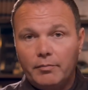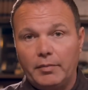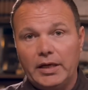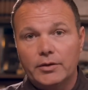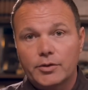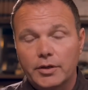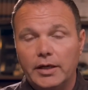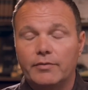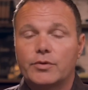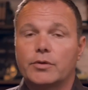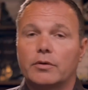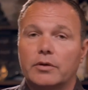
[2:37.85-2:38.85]
man should
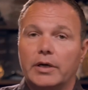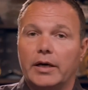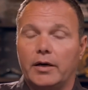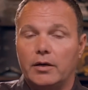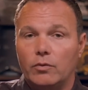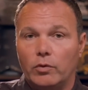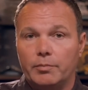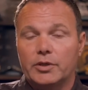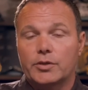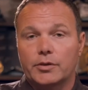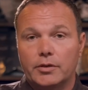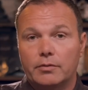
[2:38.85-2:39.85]
have shorter hair,
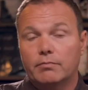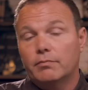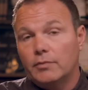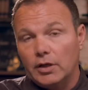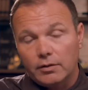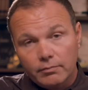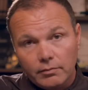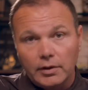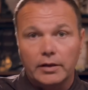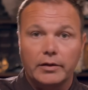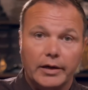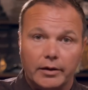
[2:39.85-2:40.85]
woman should, you know,
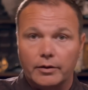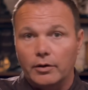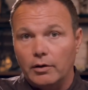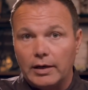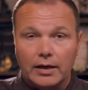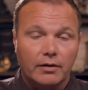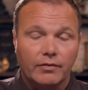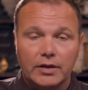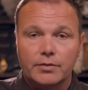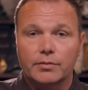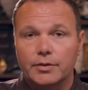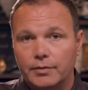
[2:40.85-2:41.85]
let her hair grow out if
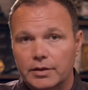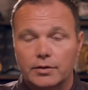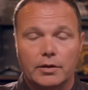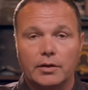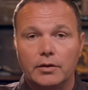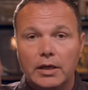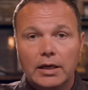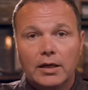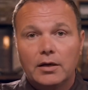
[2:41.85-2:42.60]
that's what she wants to do,